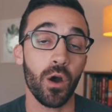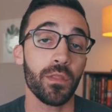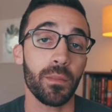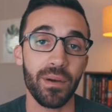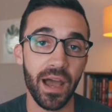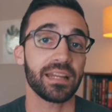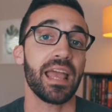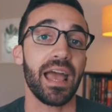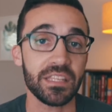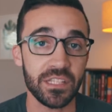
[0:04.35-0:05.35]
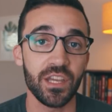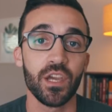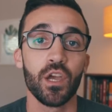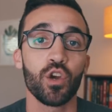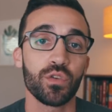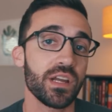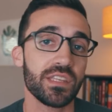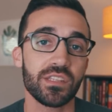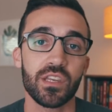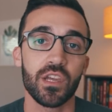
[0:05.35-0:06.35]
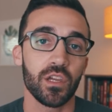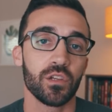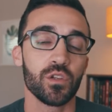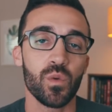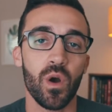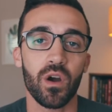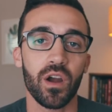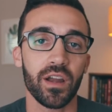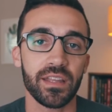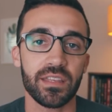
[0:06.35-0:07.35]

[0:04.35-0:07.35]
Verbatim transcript: on the podcast Chris Newhard.